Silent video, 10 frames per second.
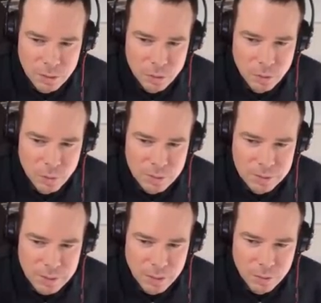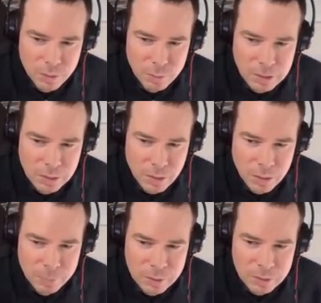So I'm going to cycle them in the
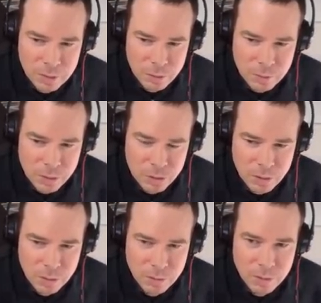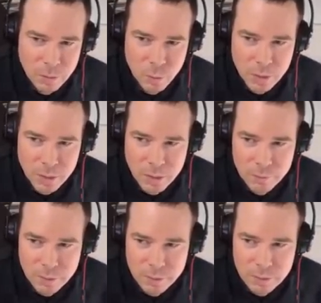opposite direction here than what I've
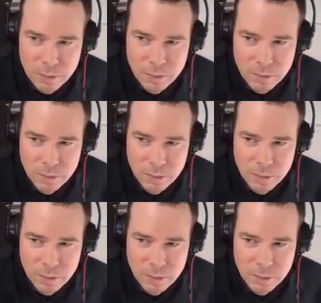listed.